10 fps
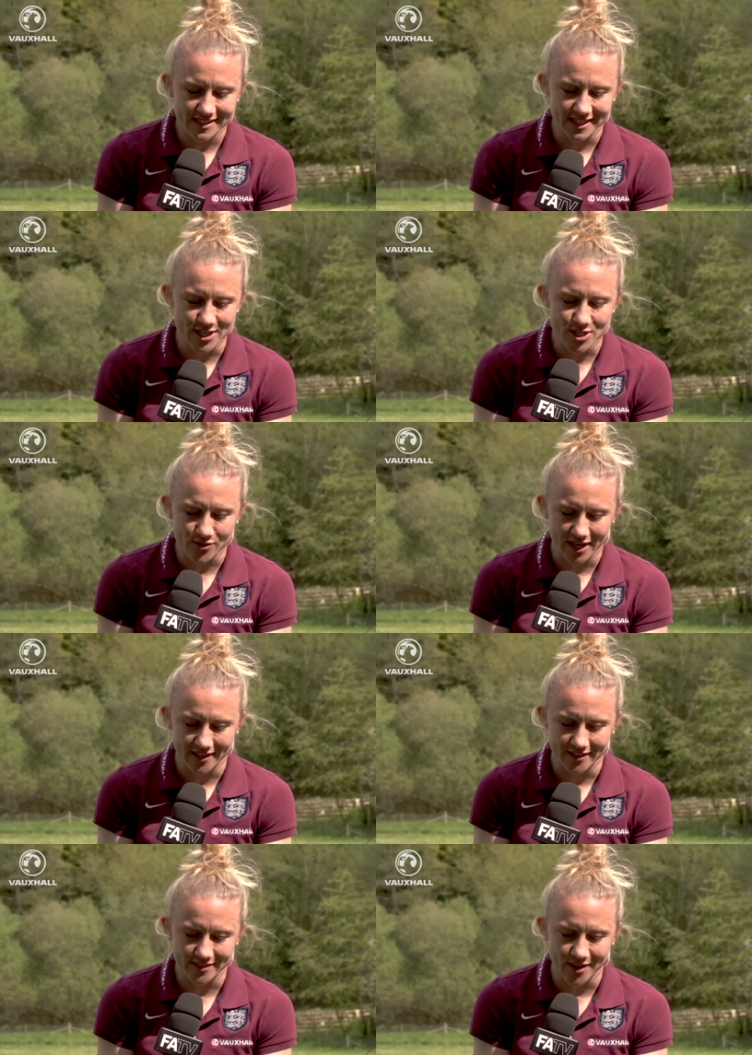C,
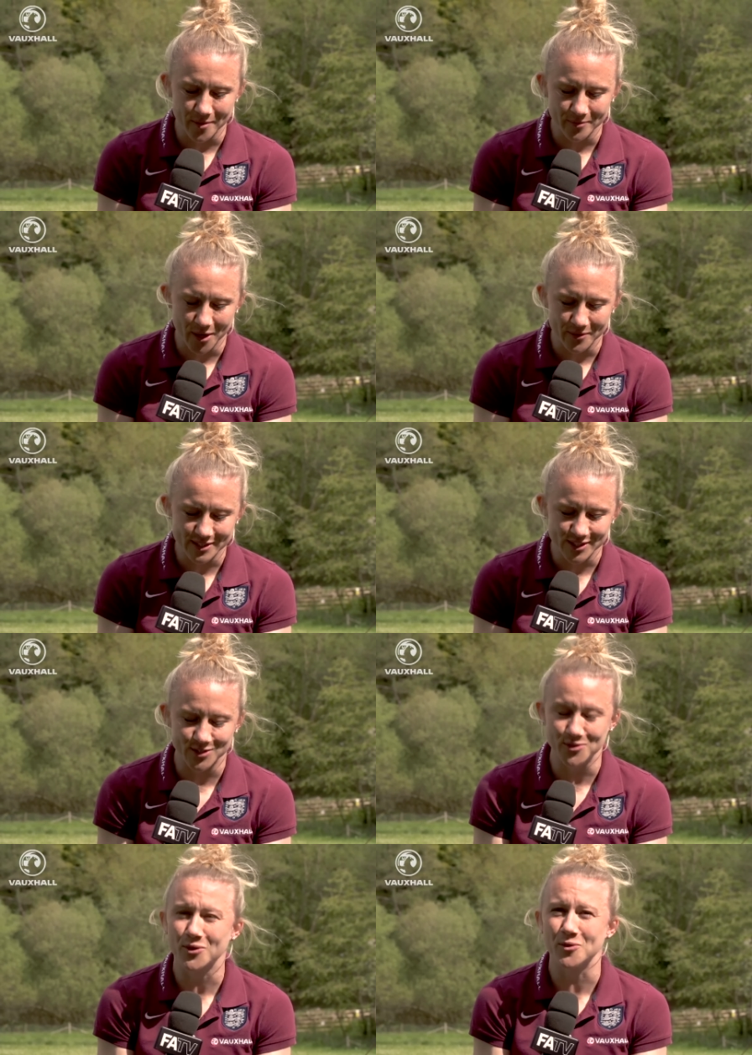straighteners. I'm going
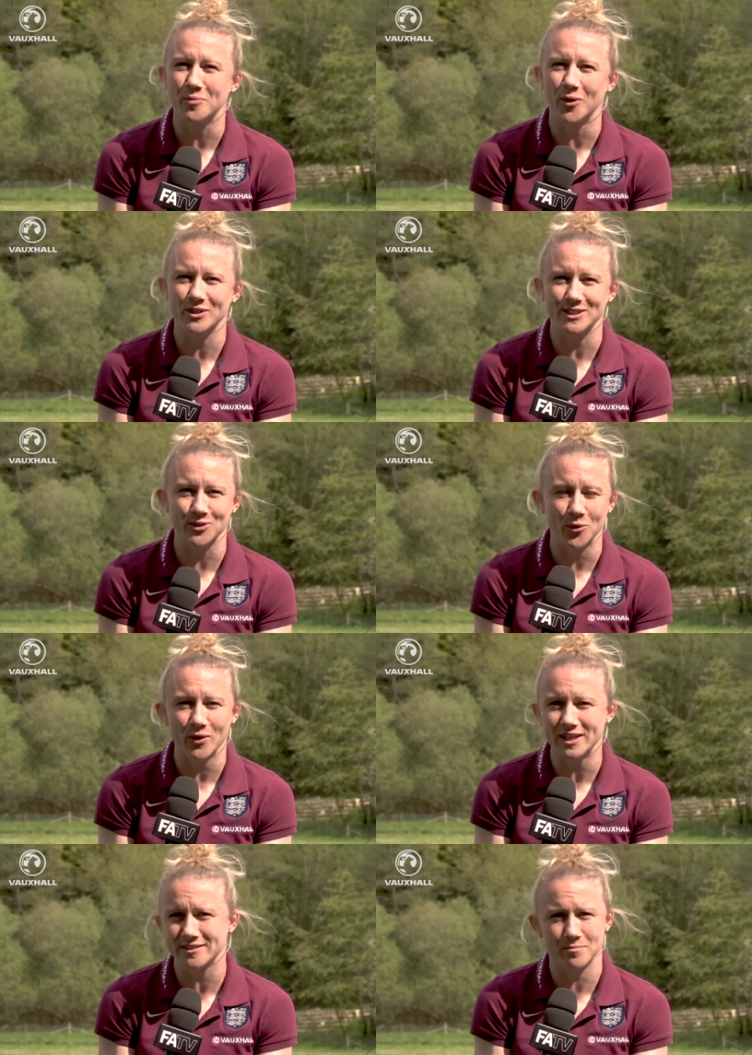Sudoku book. She's
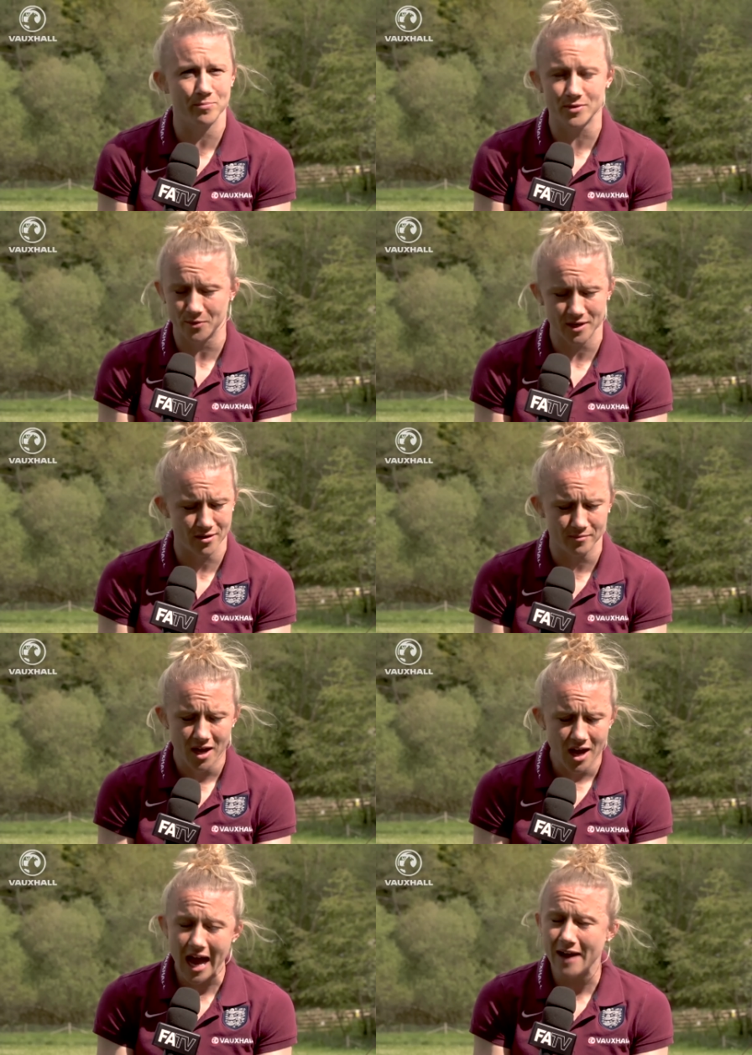always doing them.